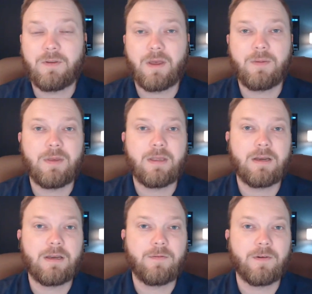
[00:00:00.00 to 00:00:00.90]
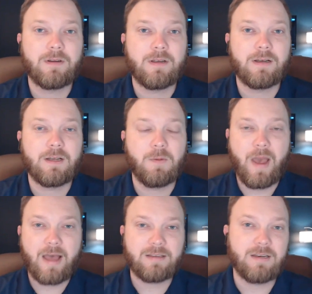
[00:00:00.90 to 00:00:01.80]
maybe in a different
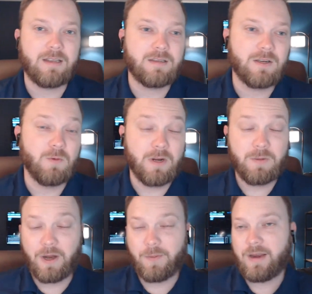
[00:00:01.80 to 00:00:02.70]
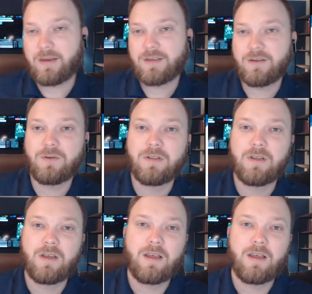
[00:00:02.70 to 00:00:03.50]
capacity. So went to paramedic school